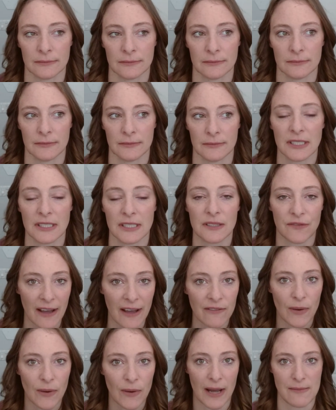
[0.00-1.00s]
This
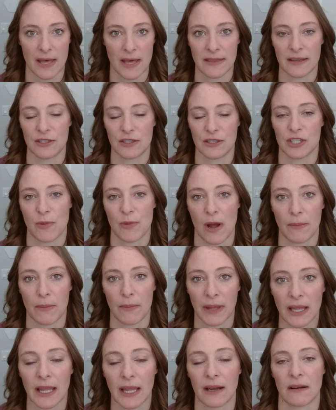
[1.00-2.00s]
5 why method just brought me
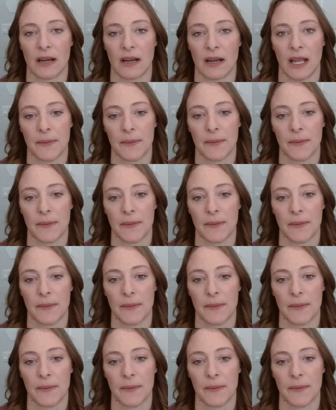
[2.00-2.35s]
clarity,